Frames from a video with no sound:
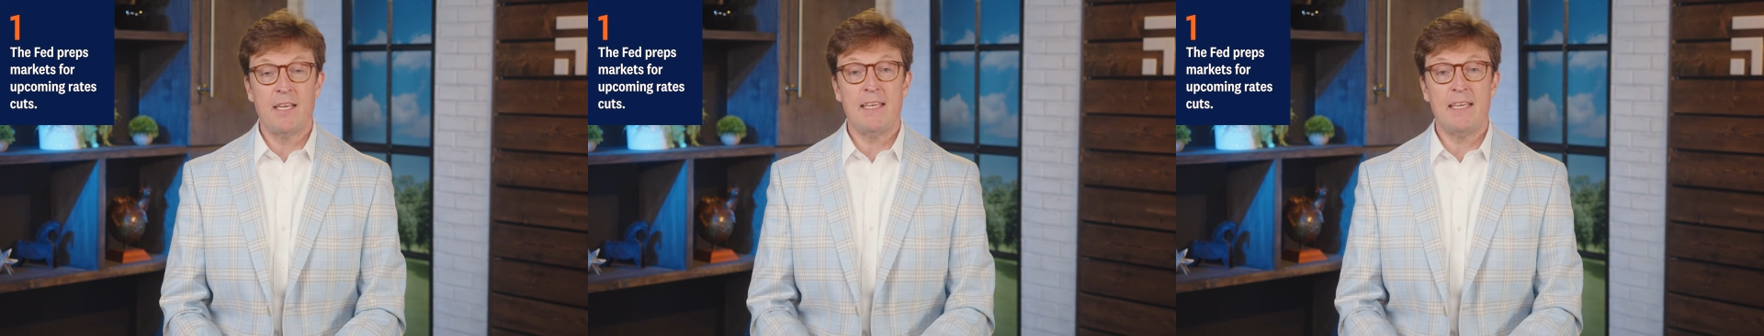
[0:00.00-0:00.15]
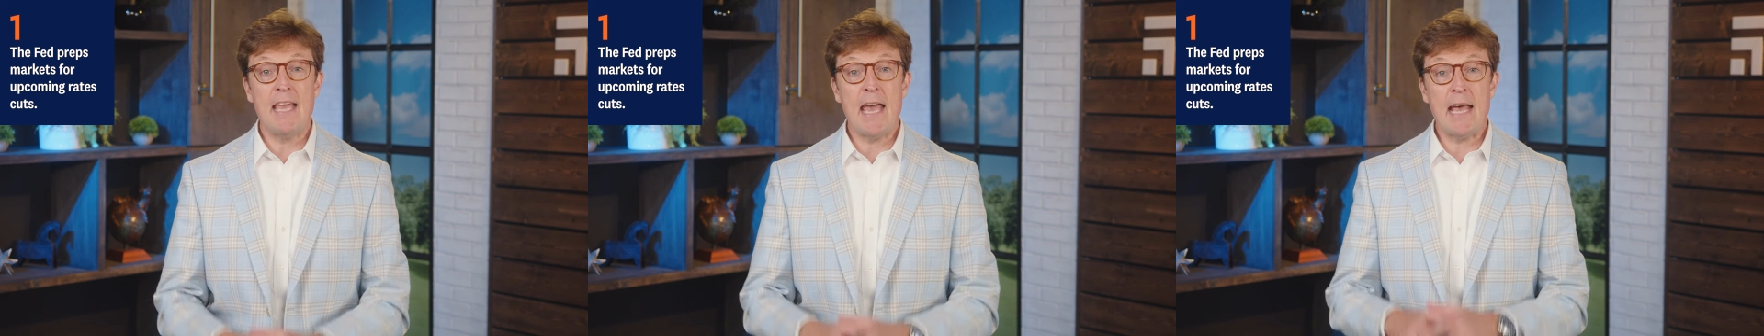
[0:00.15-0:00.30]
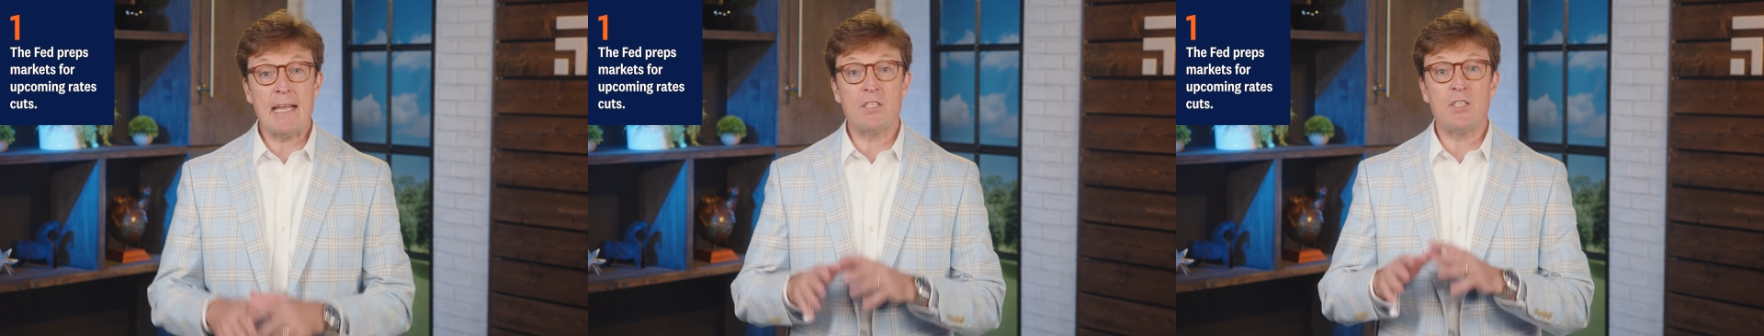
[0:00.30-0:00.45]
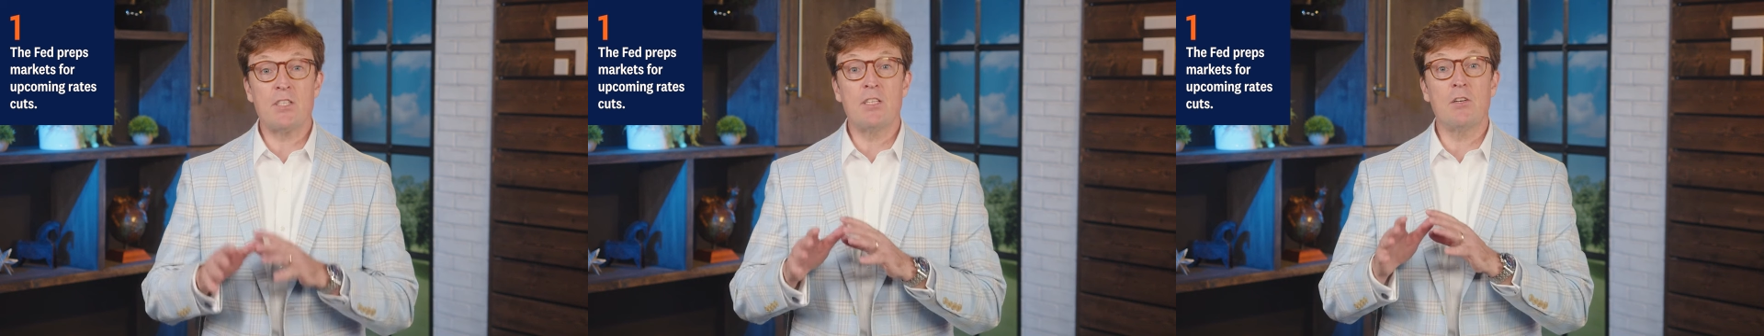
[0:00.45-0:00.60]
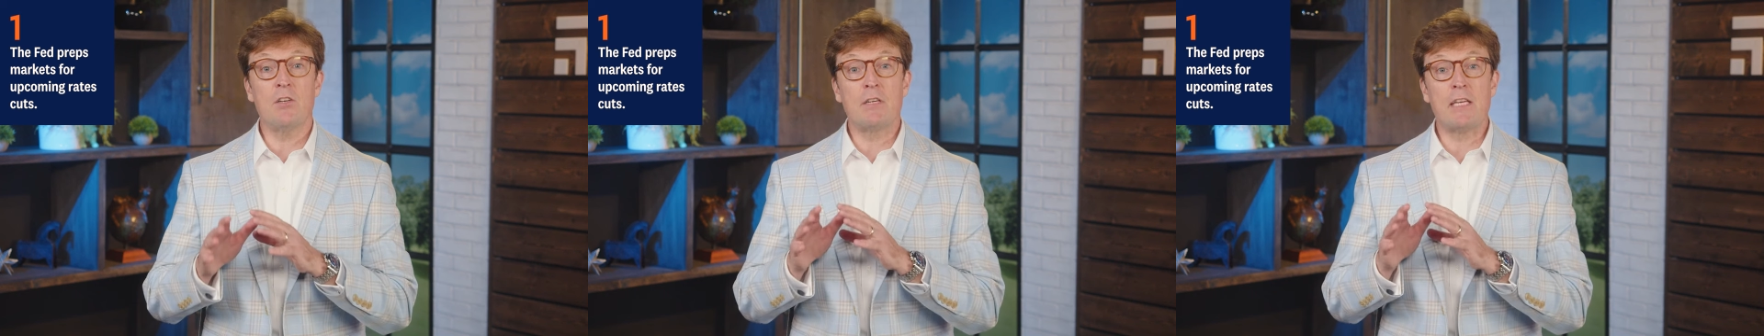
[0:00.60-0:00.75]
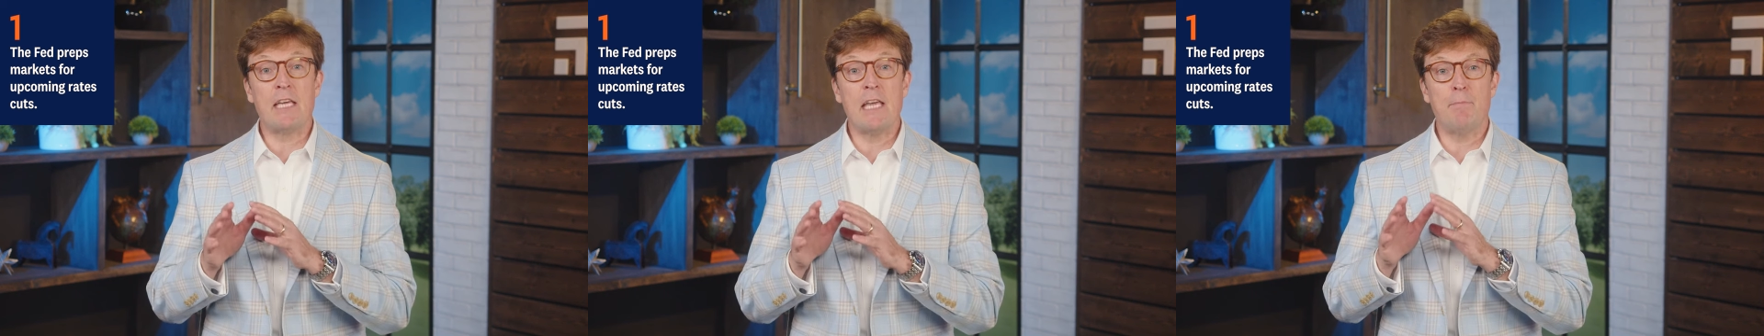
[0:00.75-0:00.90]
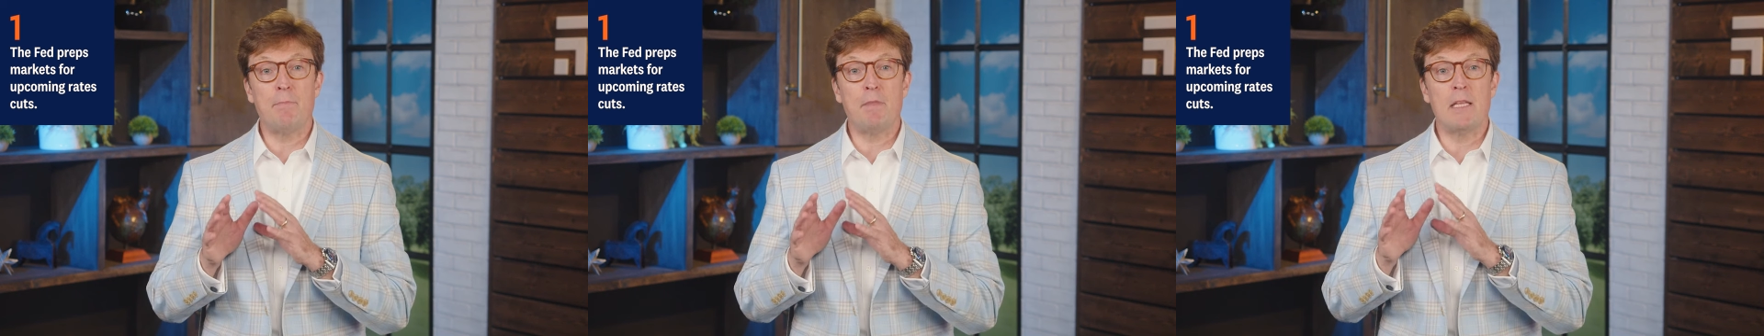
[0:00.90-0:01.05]
yet still
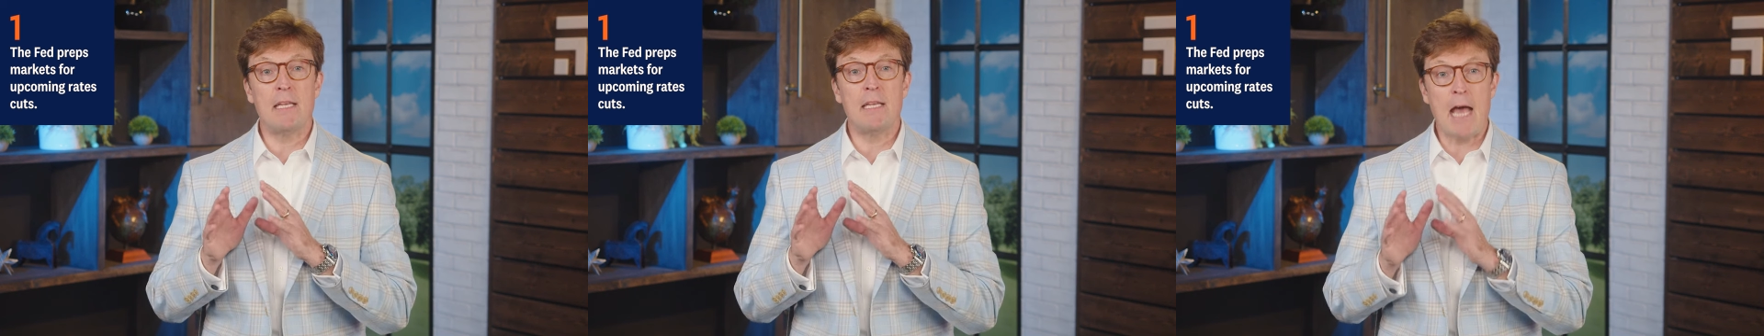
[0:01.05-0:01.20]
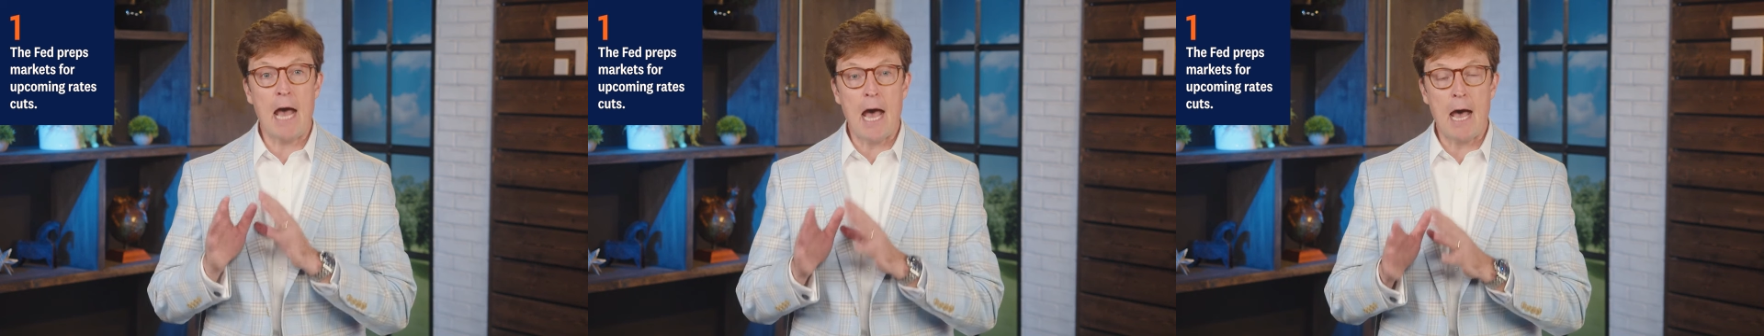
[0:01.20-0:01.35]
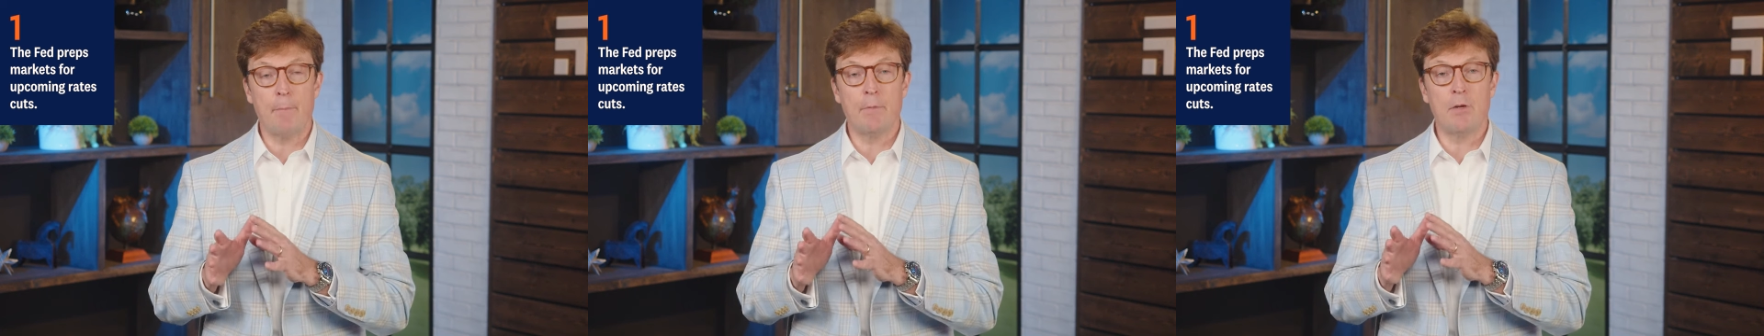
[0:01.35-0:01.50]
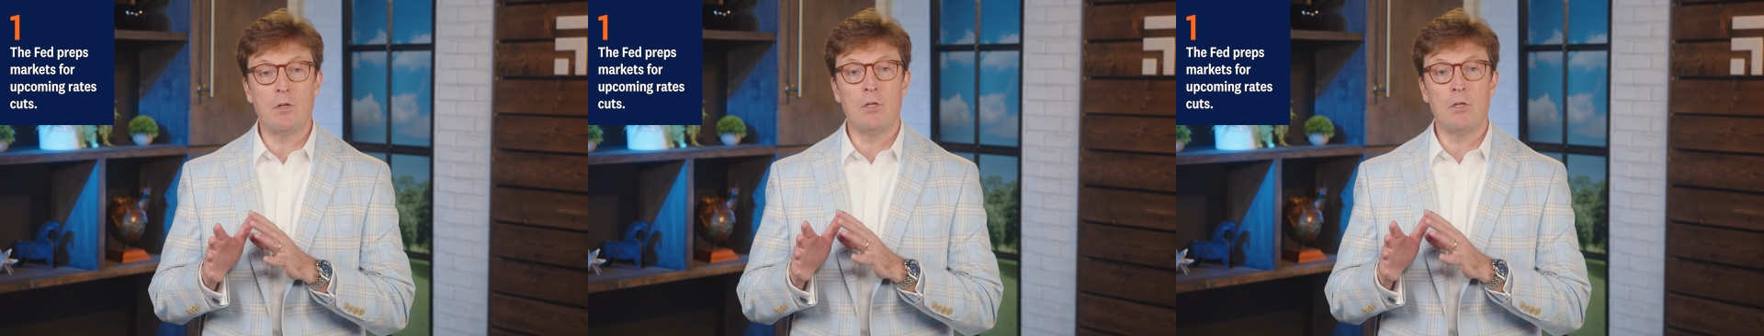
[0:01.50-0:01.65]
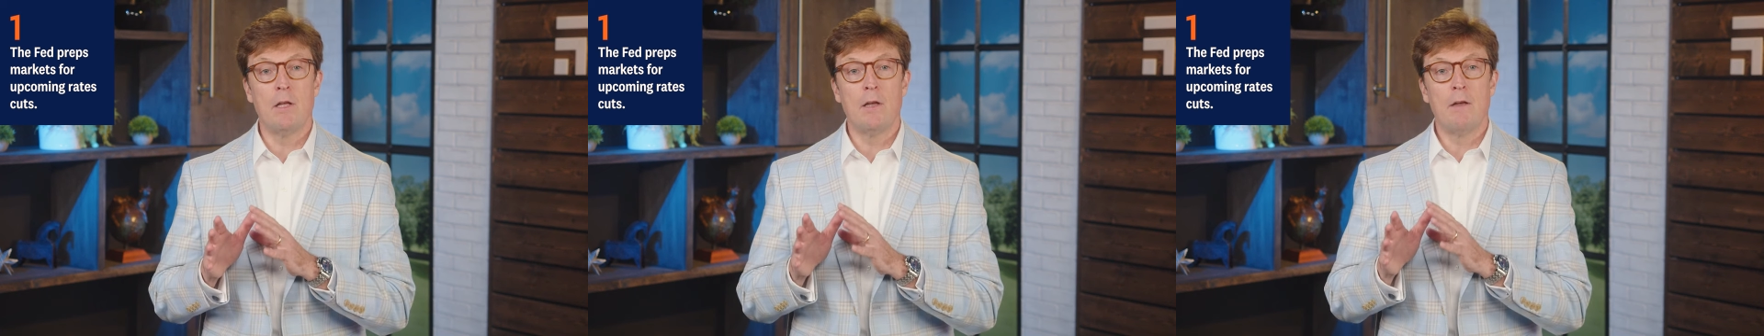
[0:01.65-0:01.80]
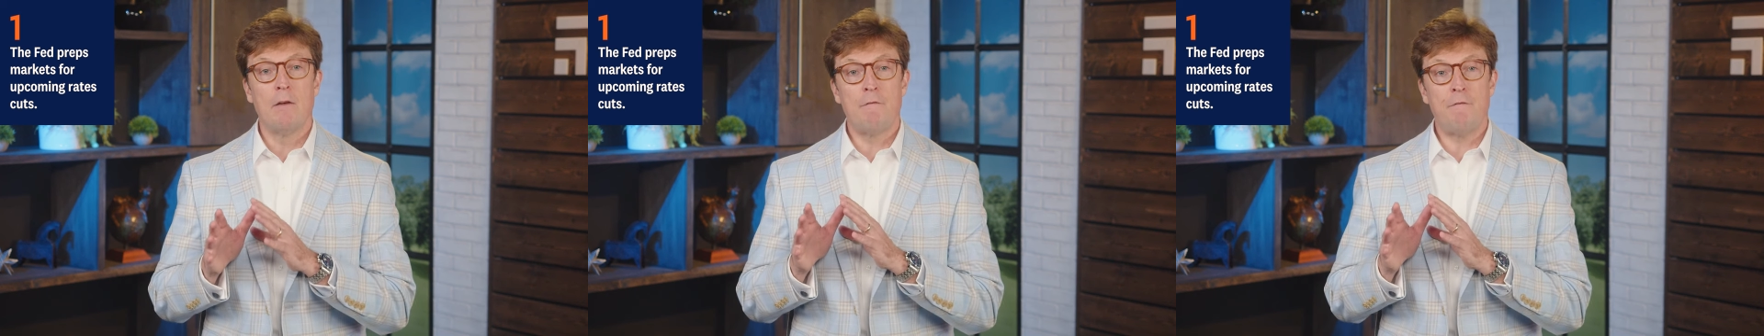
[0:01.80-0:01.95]
keep the nominal